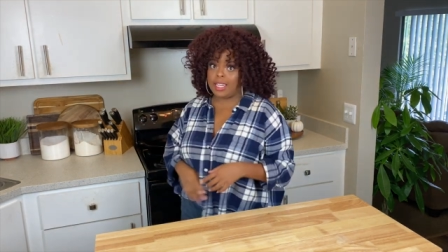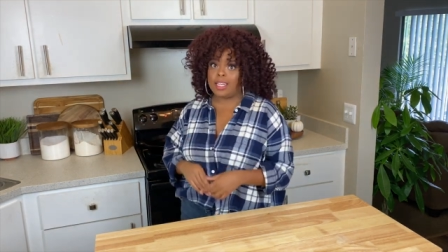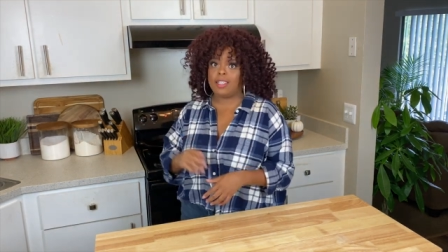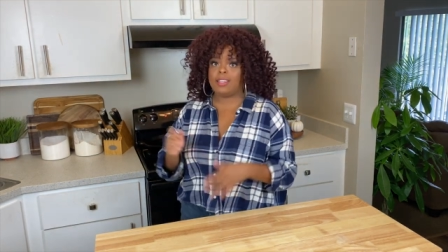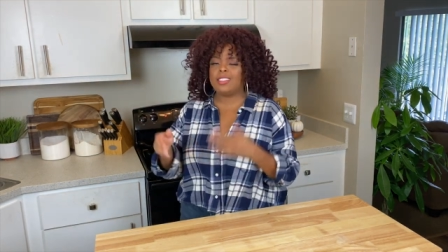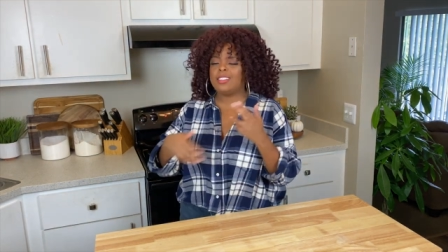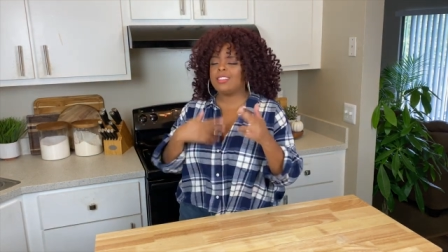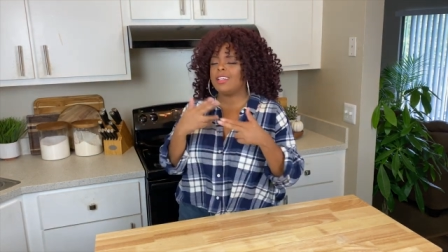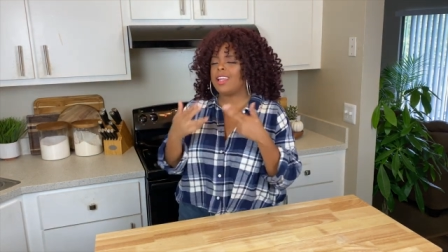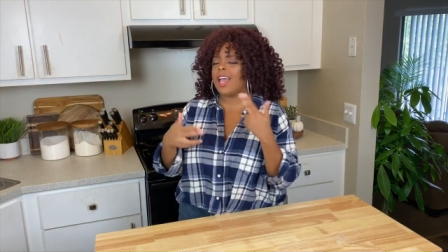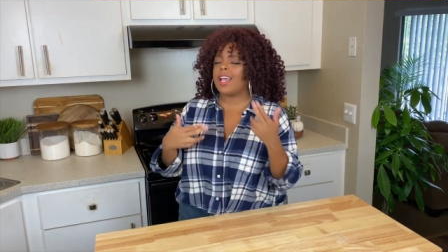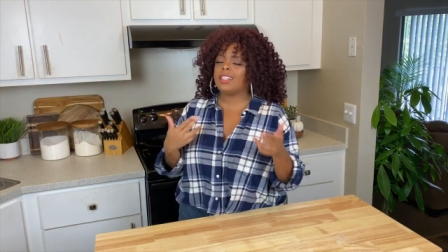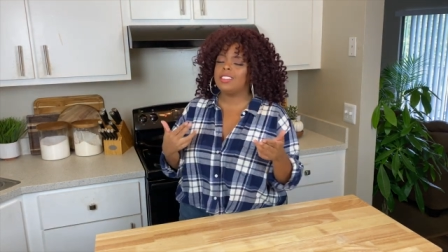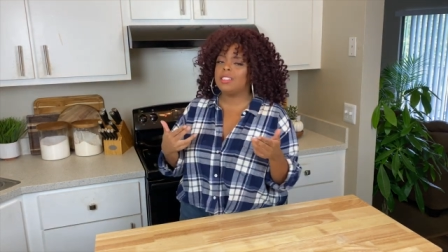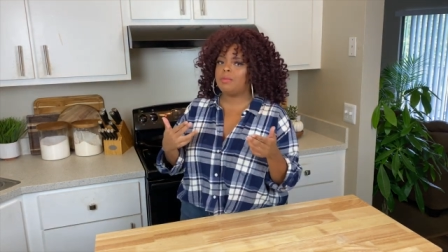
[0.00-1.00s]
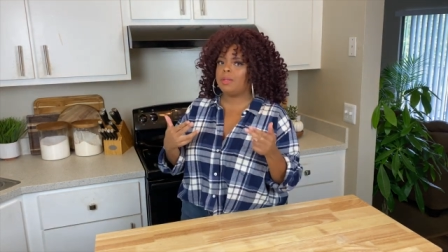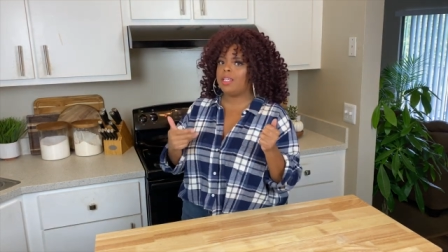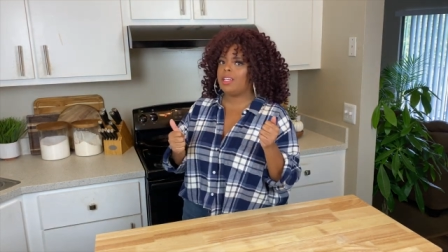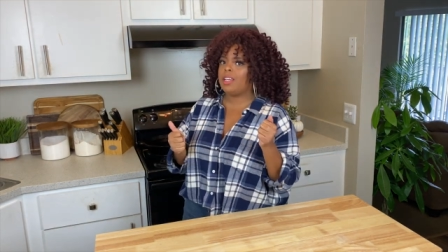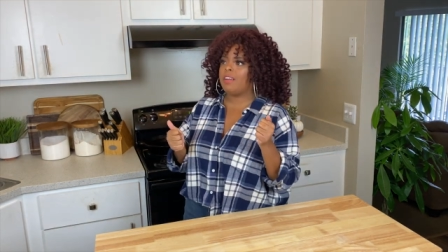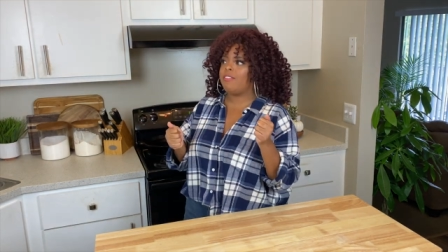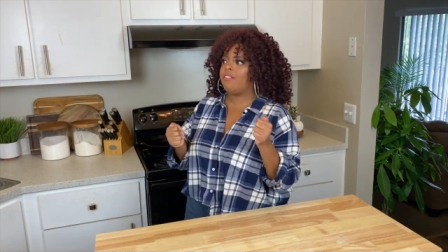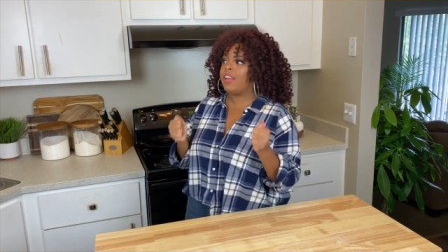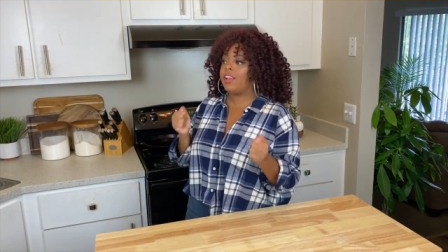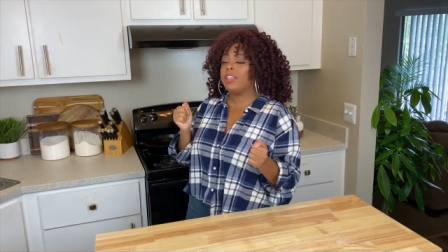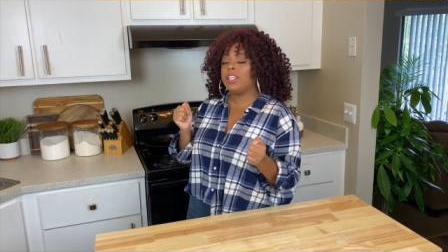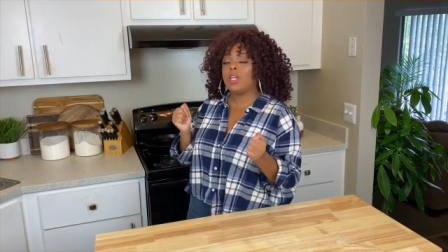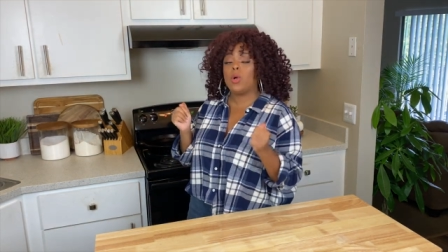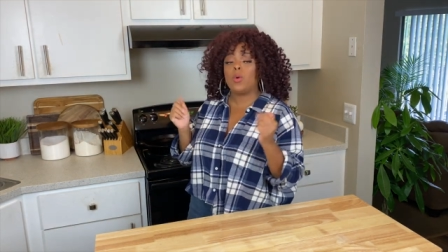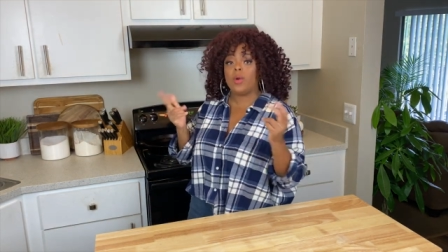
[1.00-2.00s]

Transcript: heat. This is gonna actually be a fairly